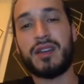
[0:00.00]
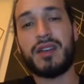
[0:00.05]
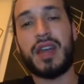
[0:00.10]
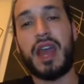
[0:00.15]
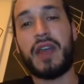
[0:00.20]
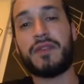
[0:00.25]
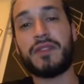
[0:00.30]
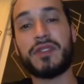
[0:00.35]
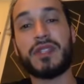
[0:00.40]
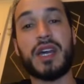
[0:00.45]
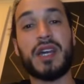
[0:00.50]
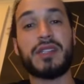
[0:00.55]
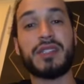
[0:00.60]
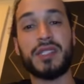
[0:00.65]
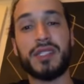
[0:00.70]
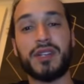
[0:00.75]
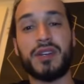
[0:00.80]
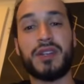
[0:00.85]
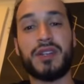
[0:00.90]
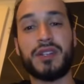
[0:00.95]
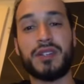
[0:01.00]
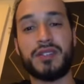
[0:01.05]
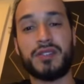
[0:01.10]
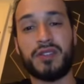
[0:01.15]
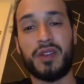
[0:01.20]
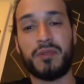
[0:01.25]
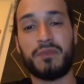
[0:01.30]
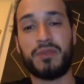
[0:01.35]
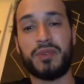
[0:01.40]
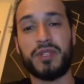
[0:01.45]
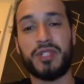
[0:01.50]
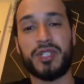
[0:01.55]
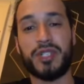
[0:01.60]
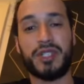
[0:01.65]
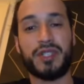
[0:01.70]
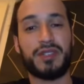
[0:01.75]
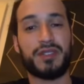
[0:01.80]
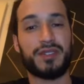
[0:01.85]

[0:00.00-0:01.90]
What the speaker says: advertising on it and start pushing it,